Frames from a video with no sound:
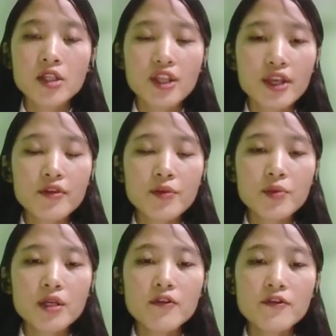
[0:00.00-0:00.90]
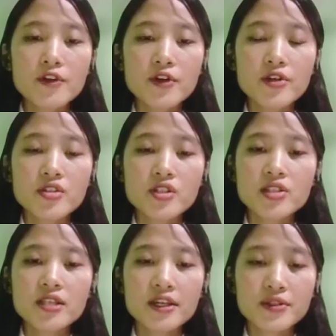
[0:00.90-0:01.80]
the KVP for
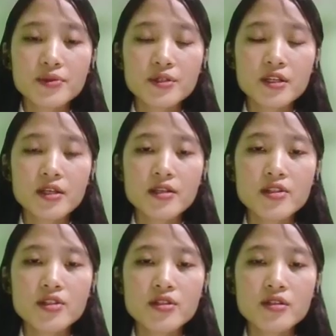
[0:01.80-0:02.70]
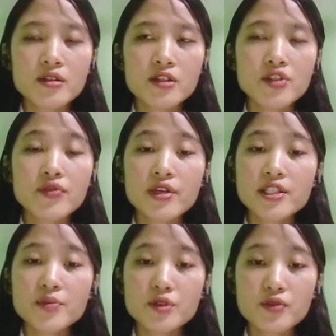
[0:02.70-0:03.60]
chest X-ray is it
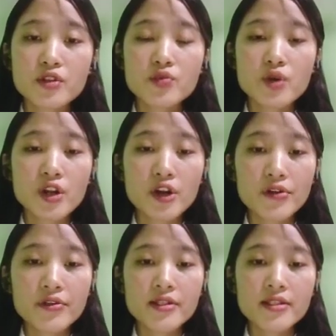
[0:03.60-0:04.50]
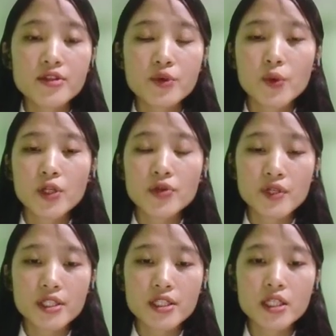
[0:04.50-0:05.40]
ranges between 100 to
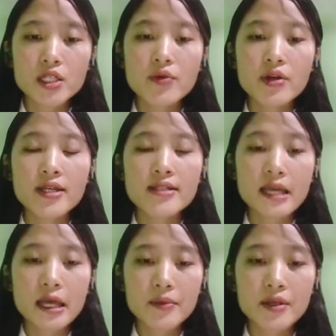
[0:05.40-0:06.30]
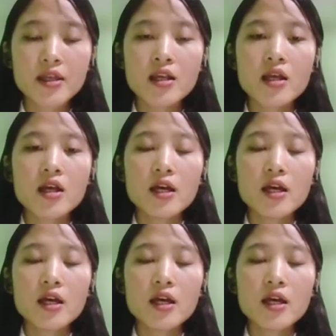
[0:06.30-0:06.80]
120, whereas MA